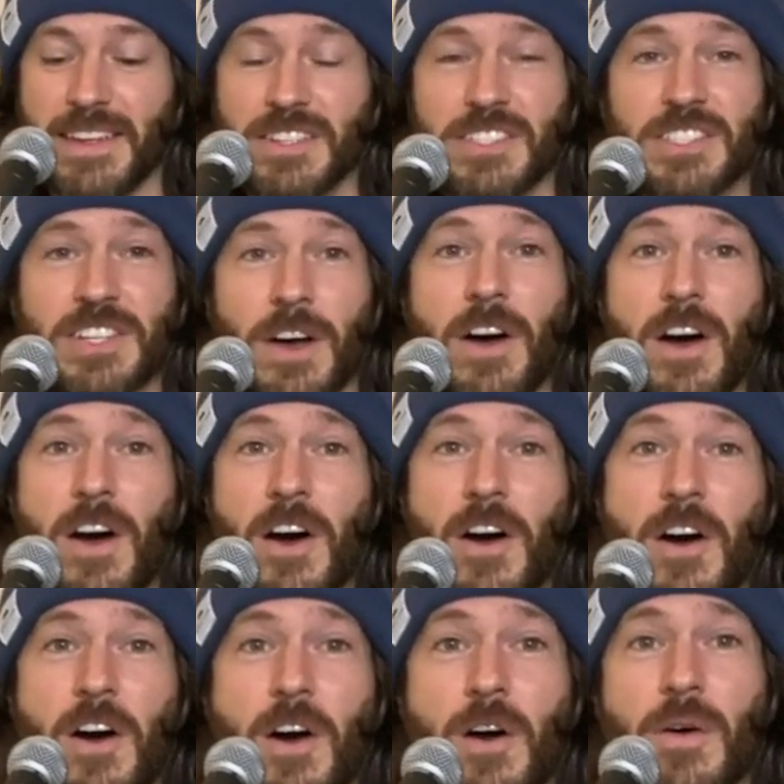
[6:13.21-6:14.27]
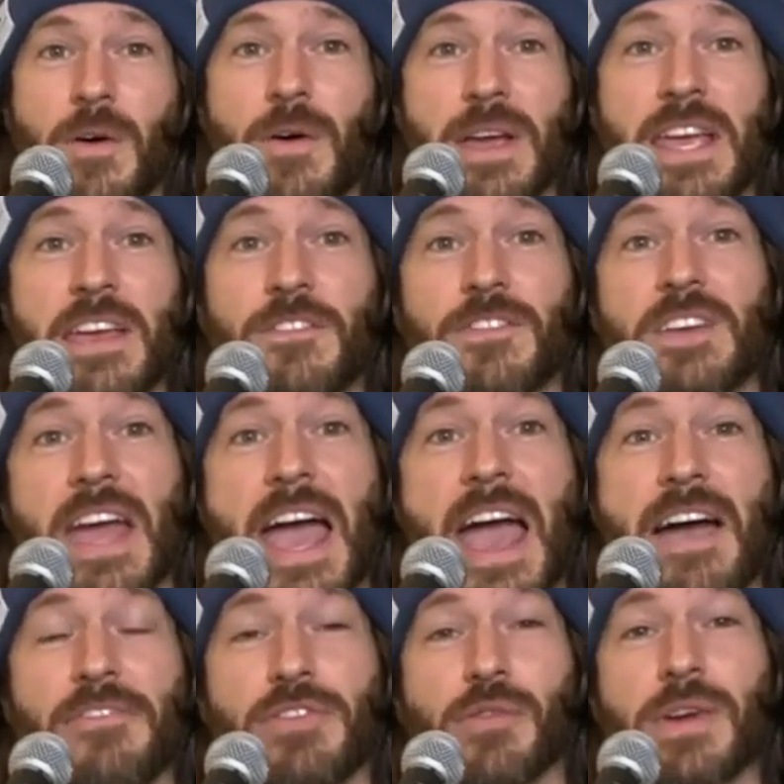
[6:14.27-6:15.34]
So if you
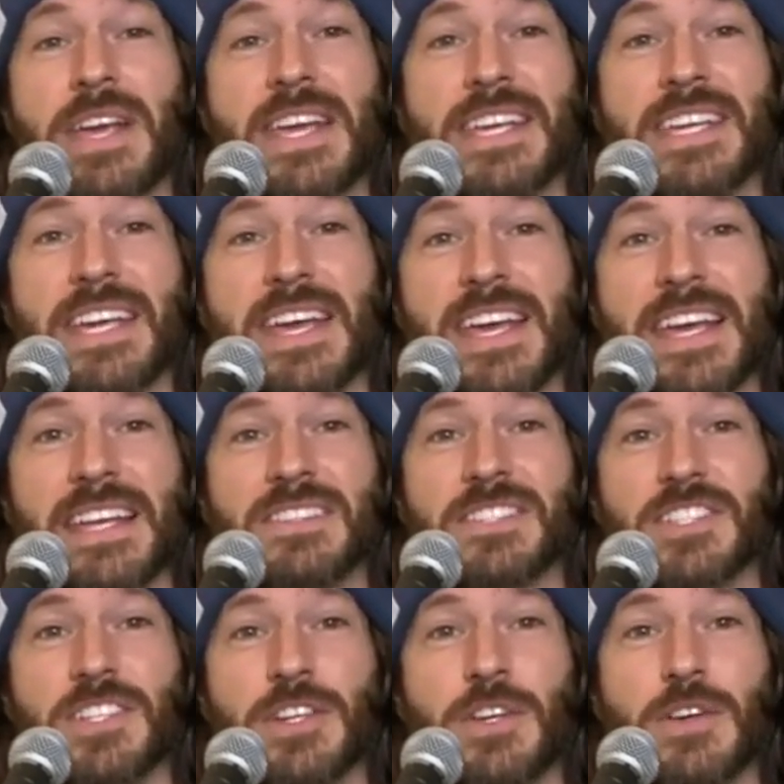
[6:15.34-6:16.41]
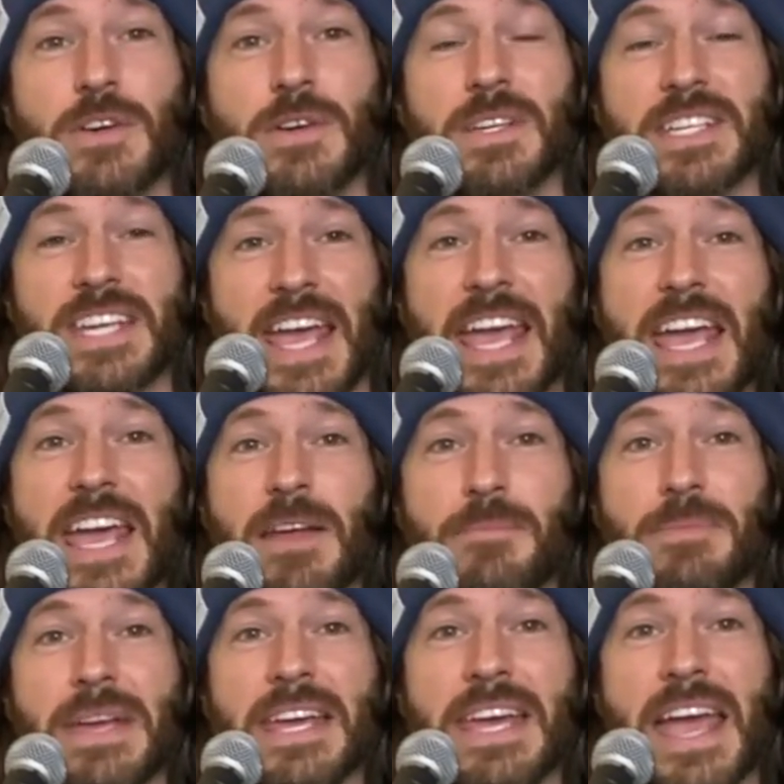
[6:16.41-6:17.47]
have 3 kids who can't
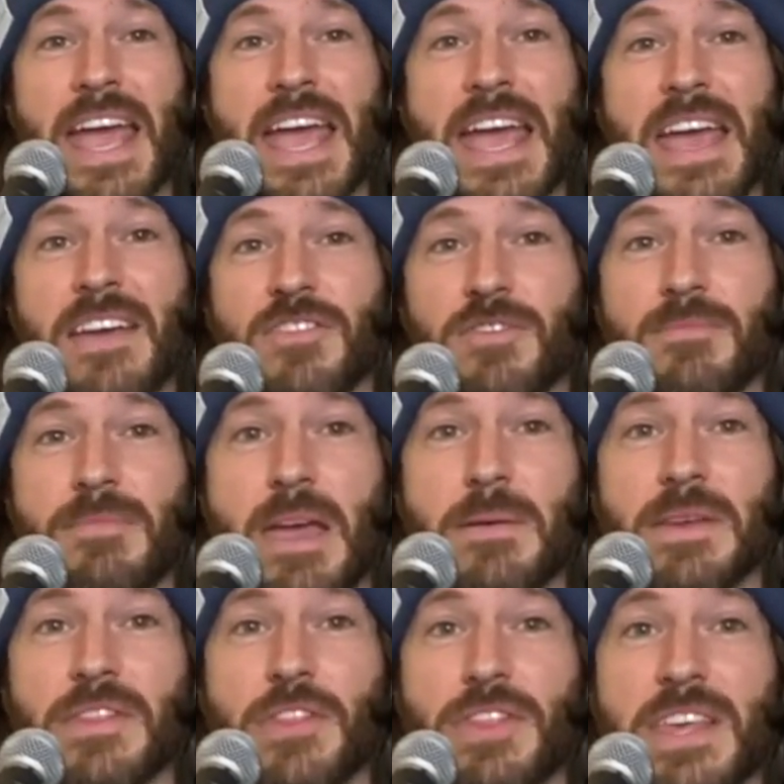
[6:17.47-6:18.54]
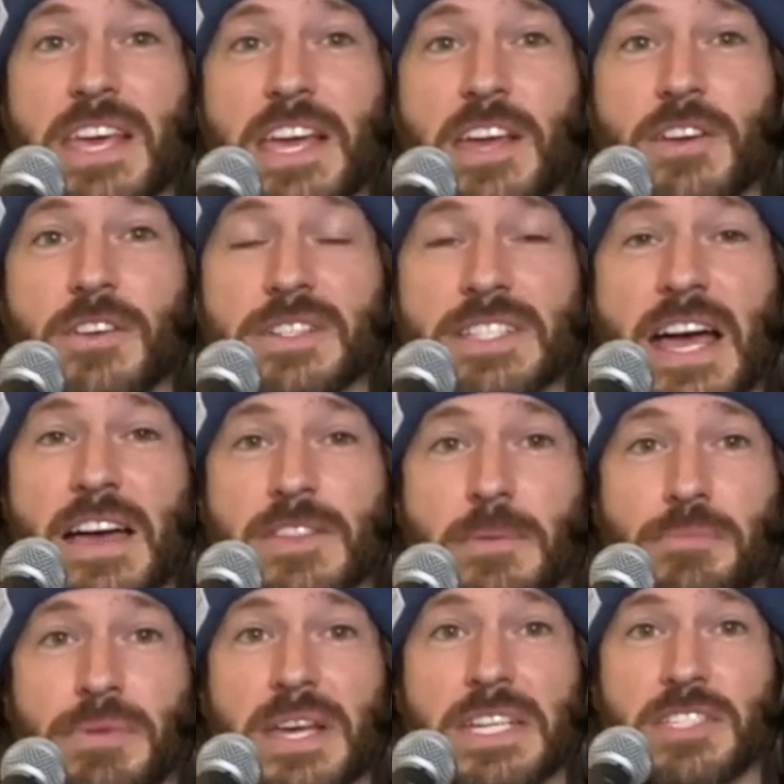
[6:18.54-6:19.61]
behave, maybe the theater's not the
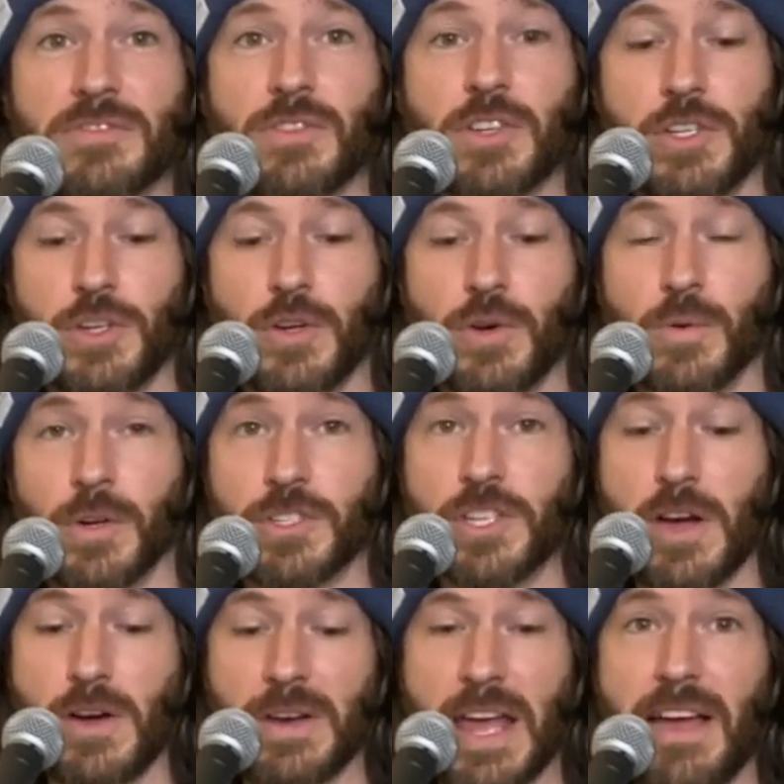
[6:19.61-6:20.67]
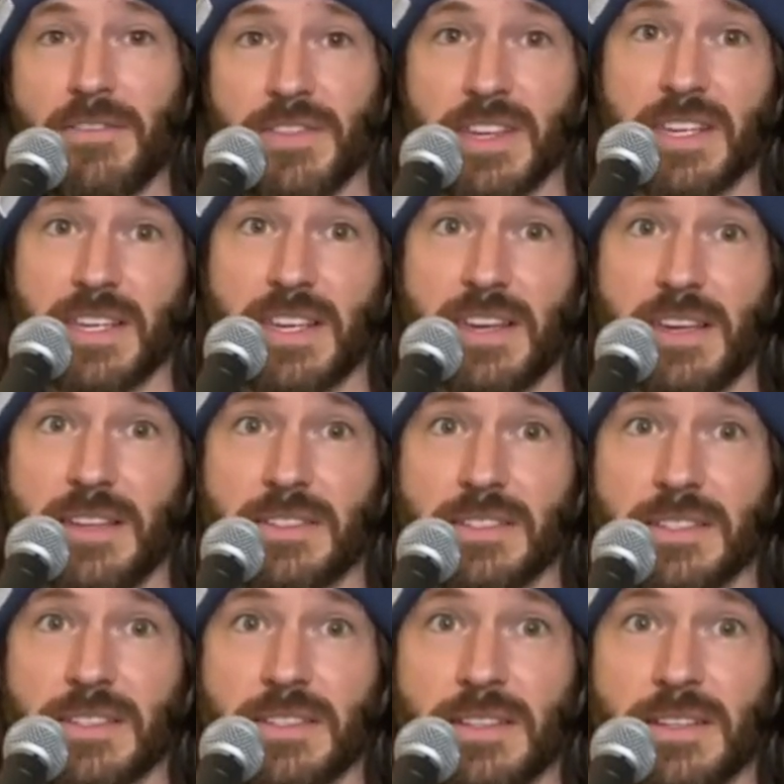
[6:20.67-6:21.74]
place for you, or don't have the kids.